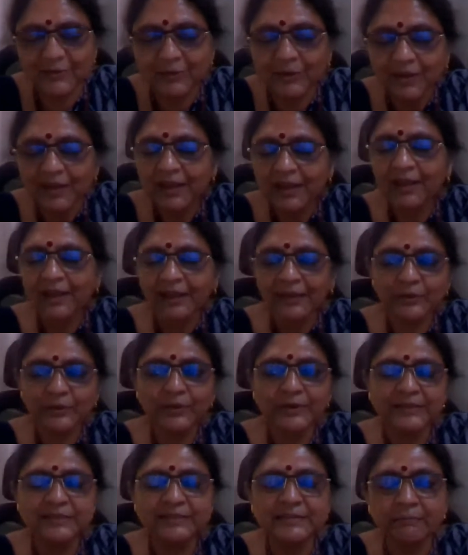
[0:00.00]
So, you
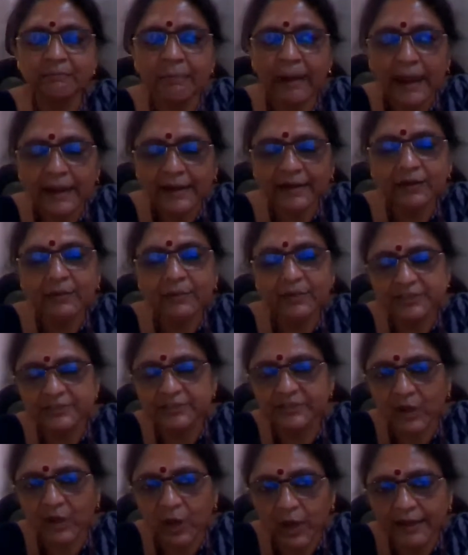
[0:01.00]
know, it's a battle which
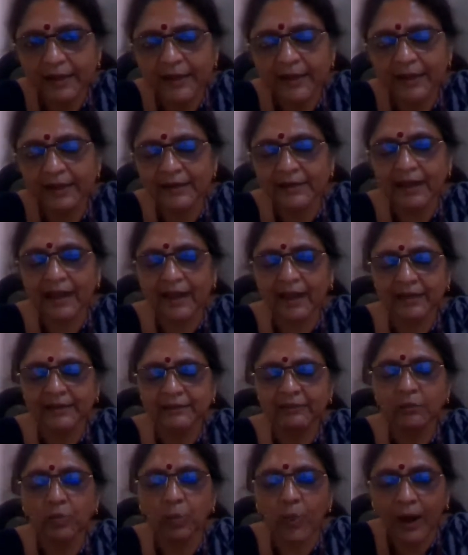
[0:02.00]
has gone ahead
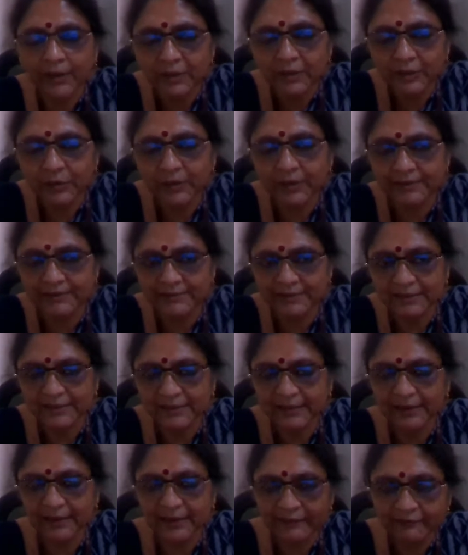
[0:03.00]
and won to a
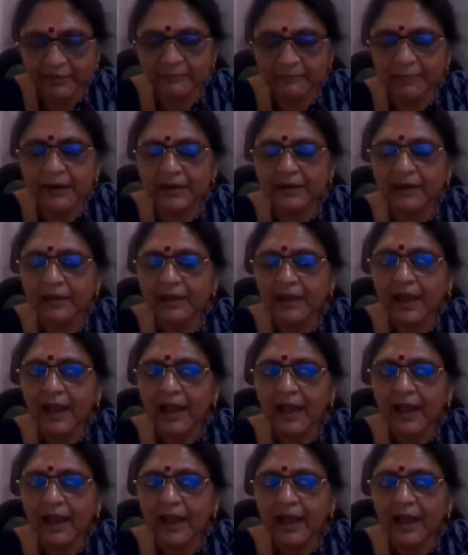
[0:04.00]
certain level, but